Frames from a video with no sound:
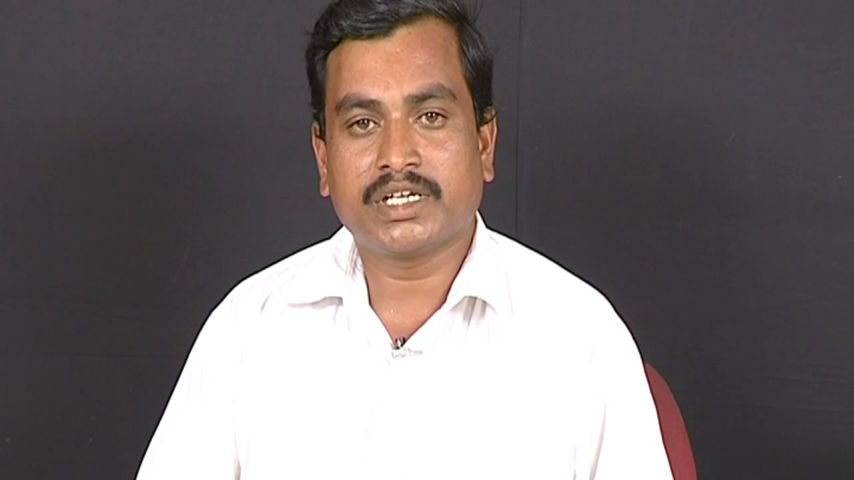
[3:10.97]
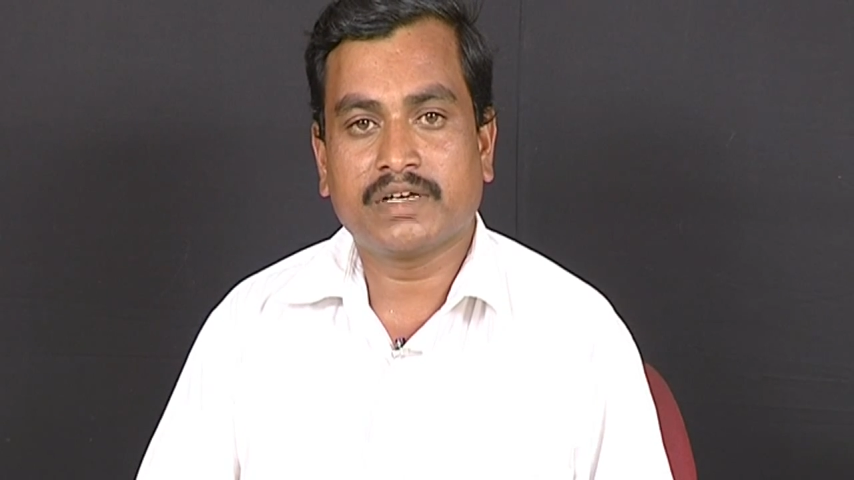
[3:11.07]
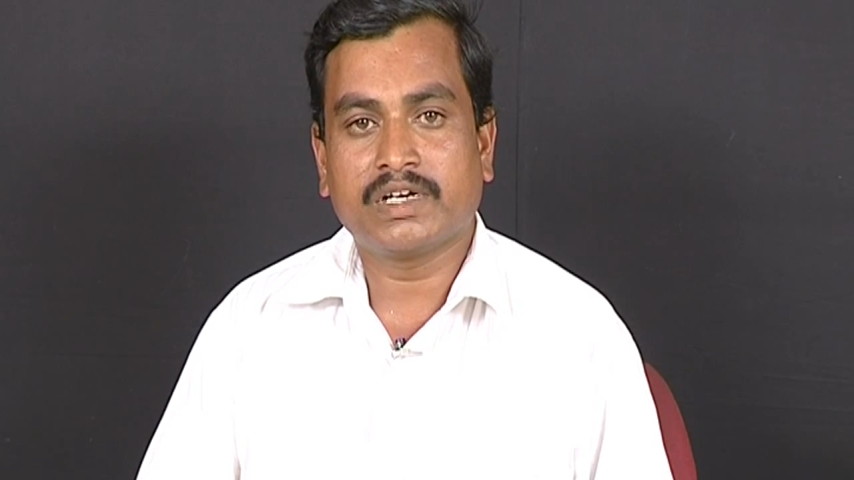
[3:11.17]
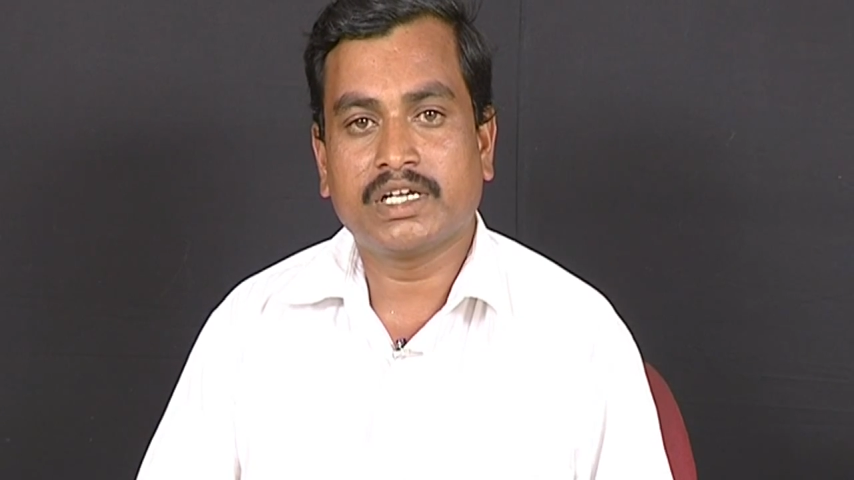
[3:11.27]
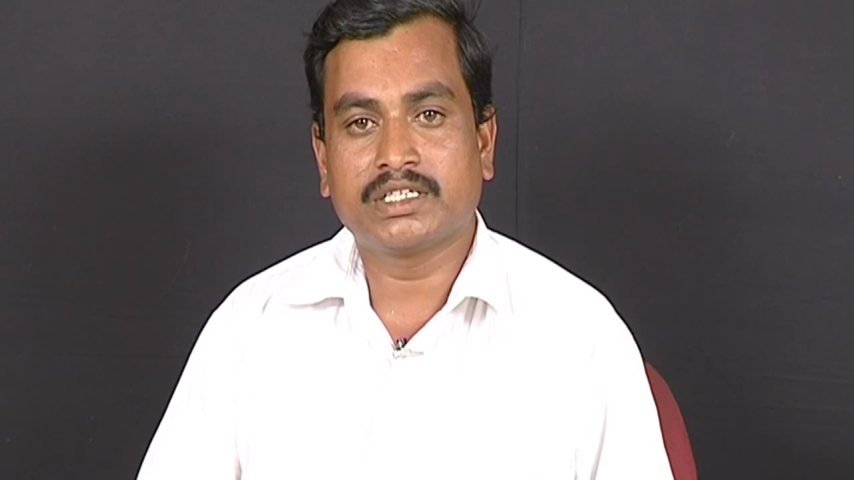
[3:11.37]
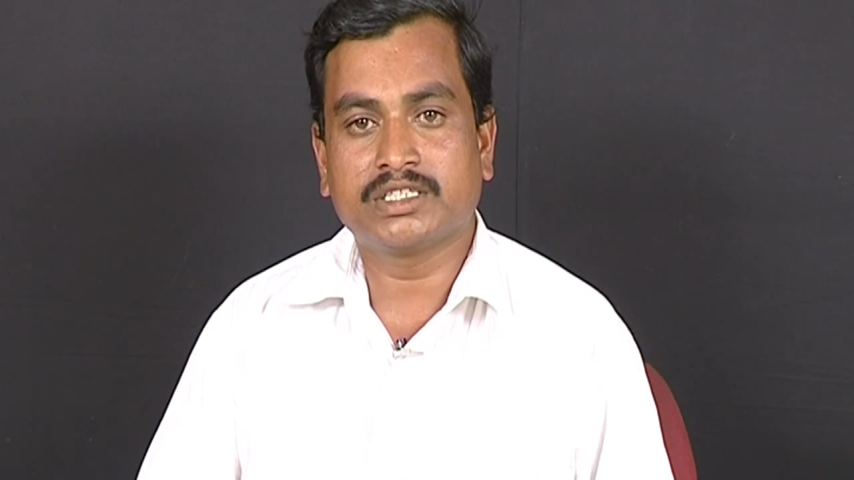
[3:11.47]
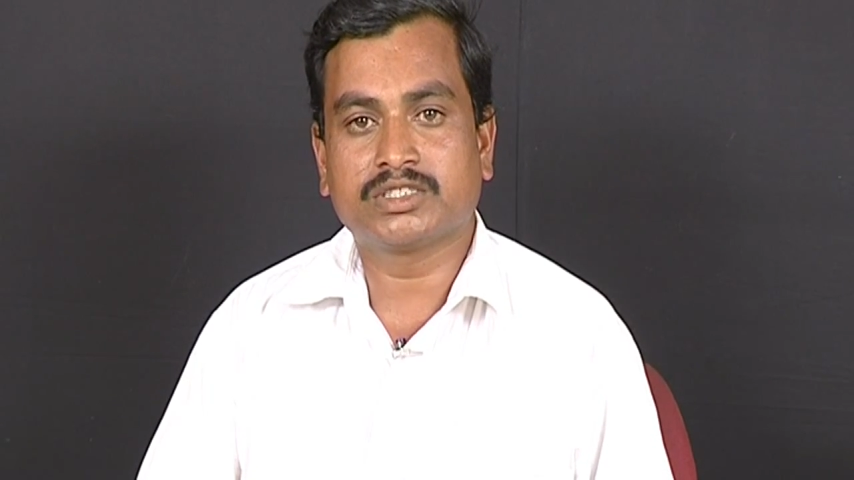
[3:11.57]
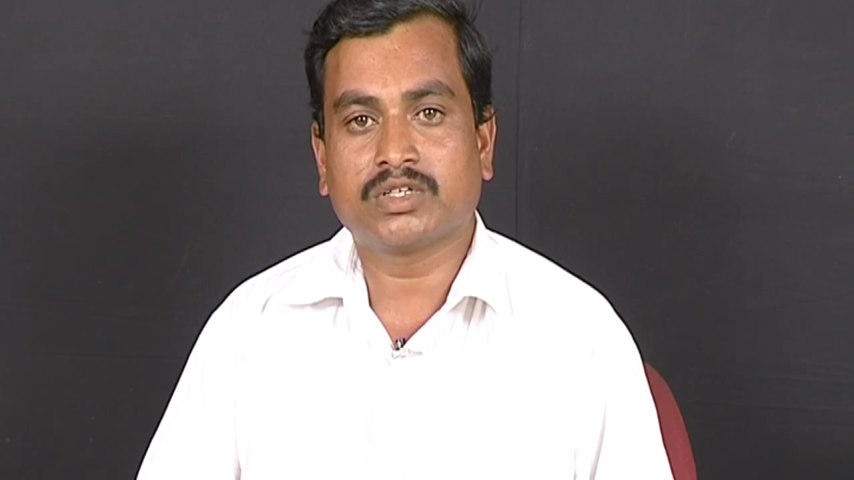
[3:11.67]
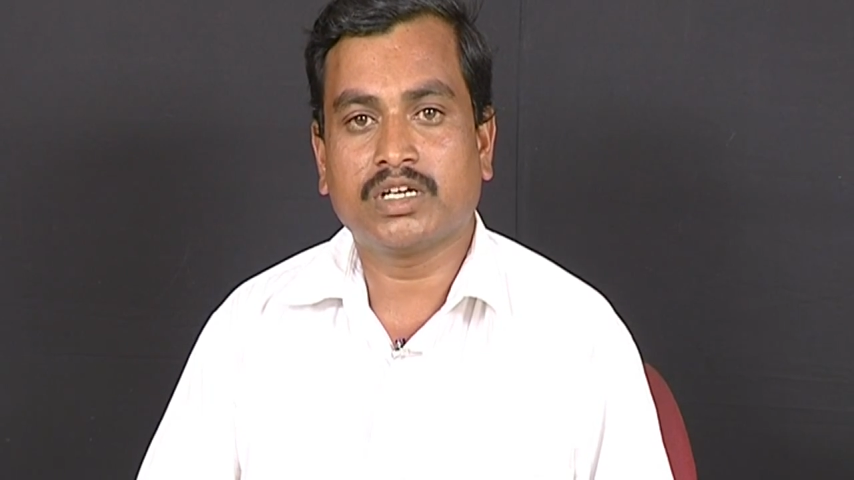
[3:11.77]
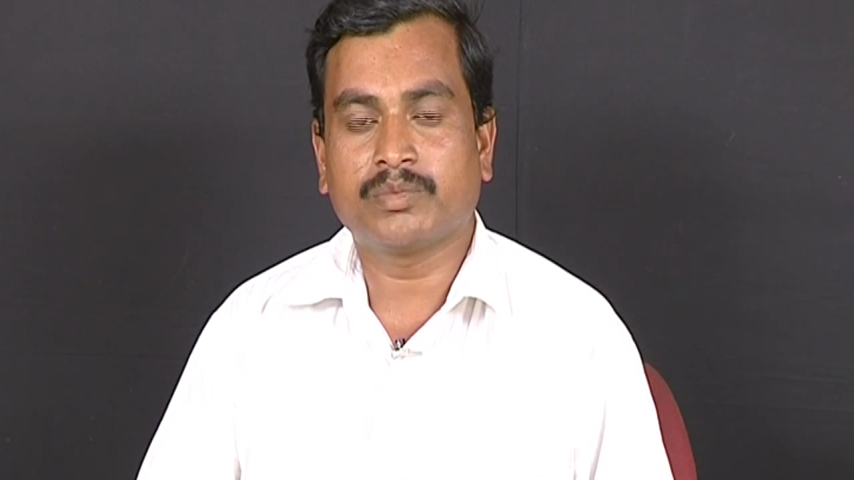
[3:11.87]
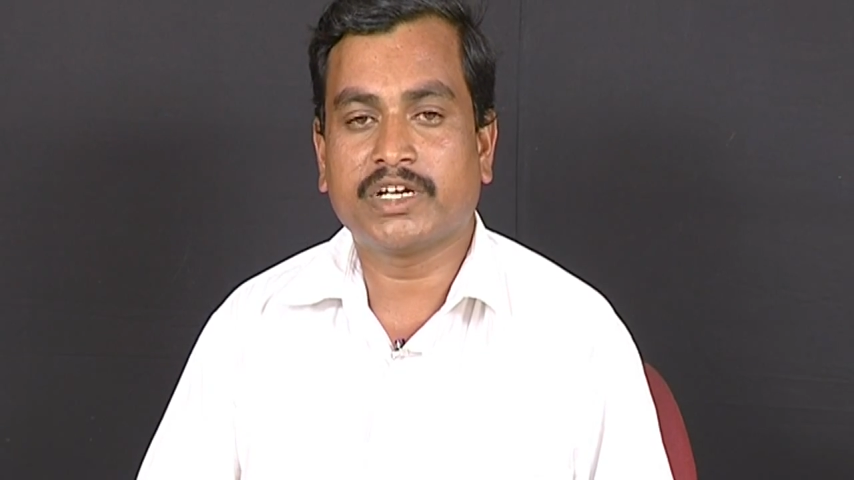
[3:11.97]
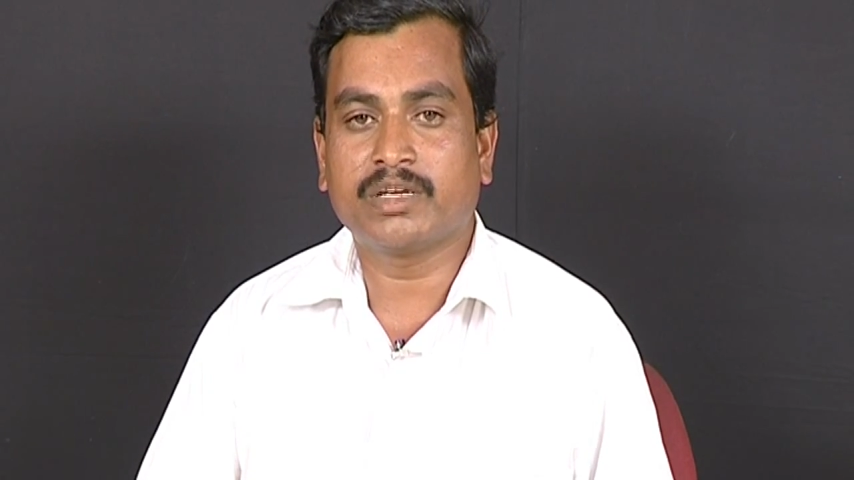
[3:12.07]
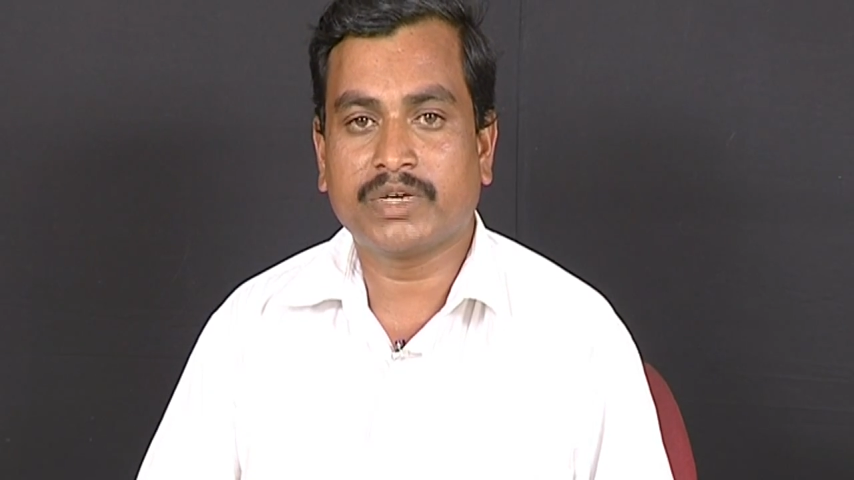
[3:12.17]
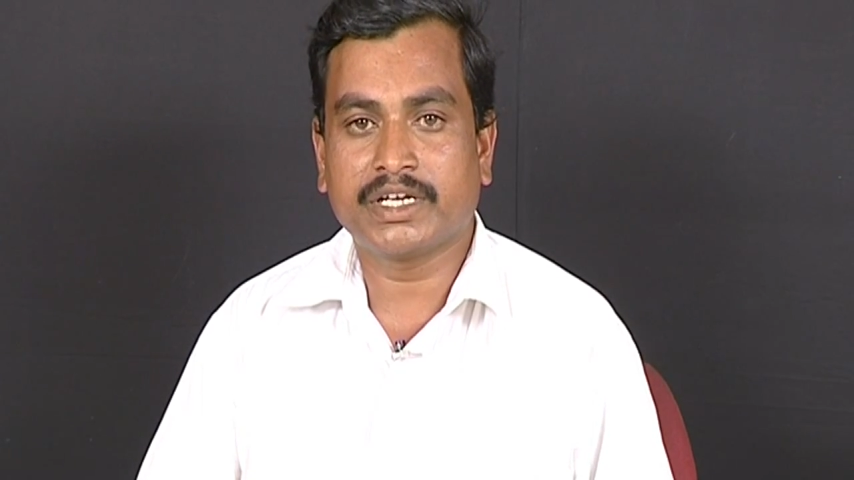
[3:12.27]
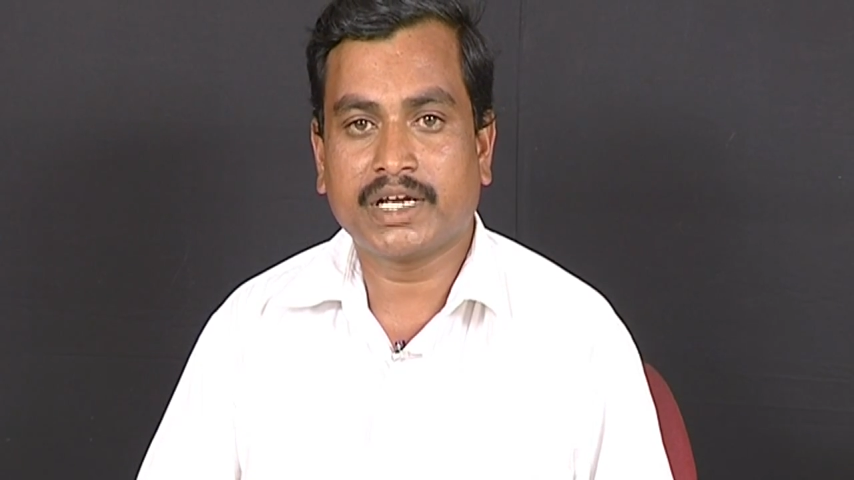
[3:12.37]
death
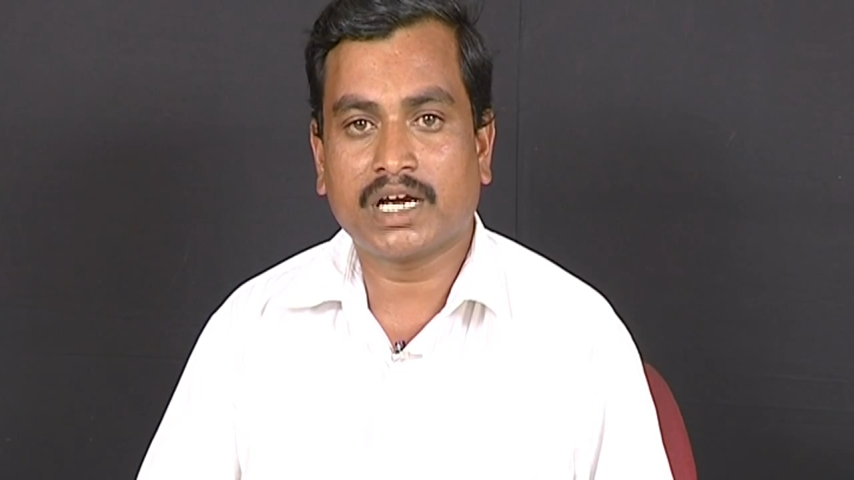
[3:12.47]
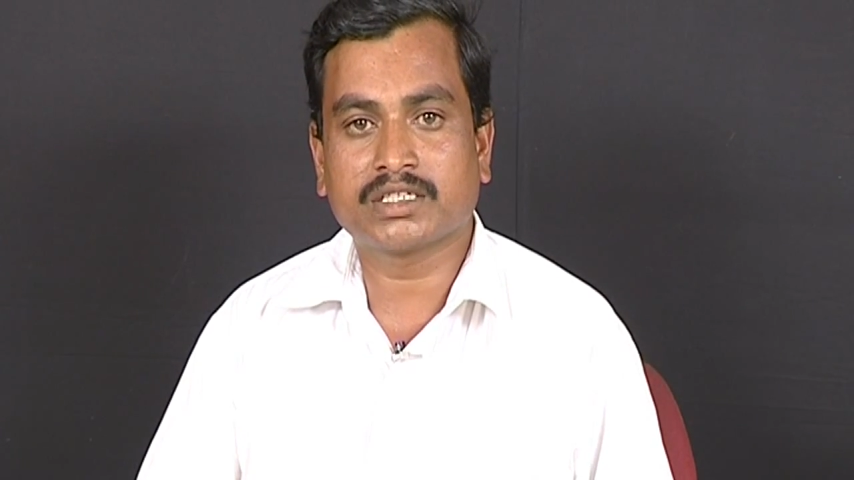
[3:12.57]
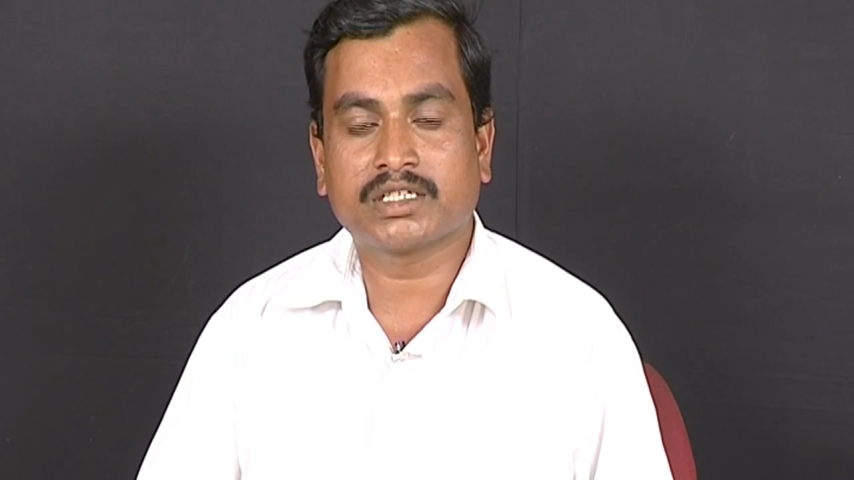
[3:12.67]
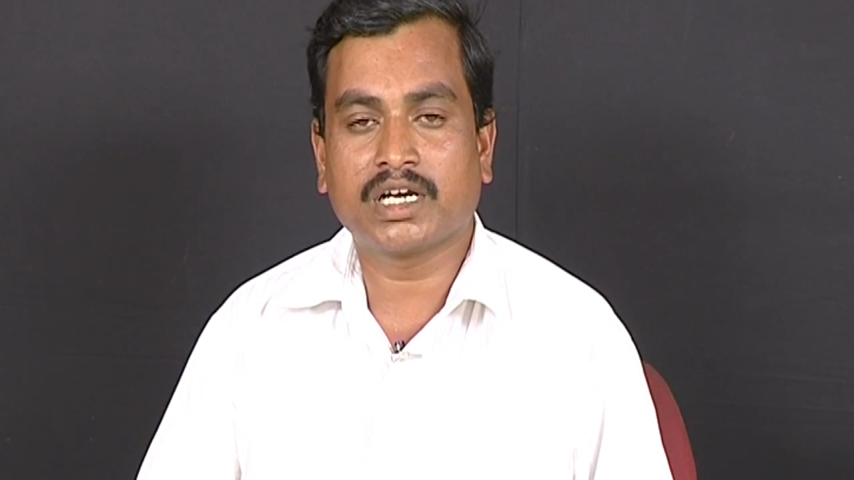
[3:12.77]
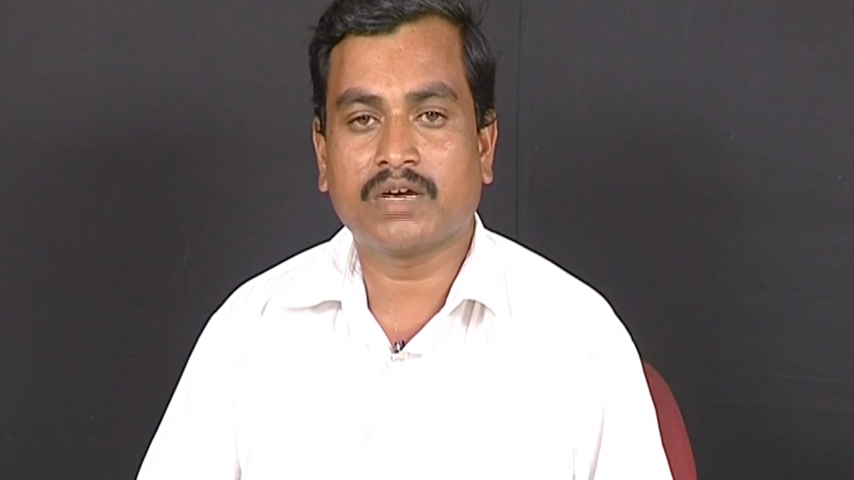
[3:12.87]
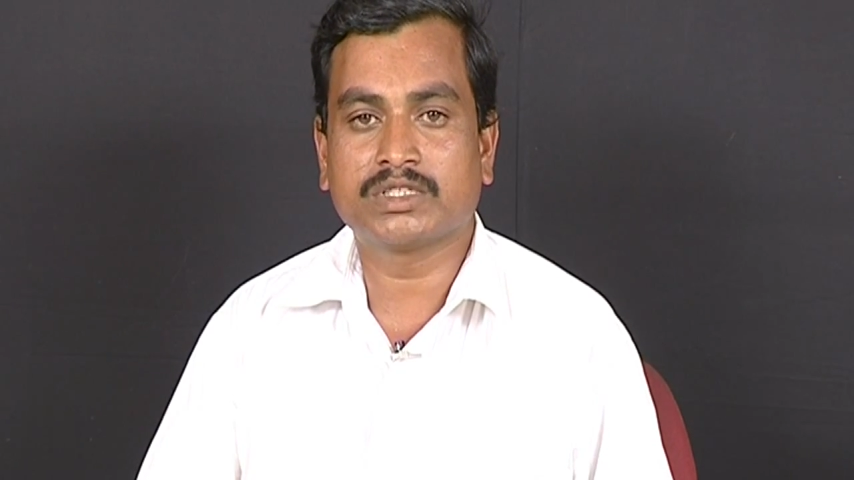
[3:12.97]
very soon.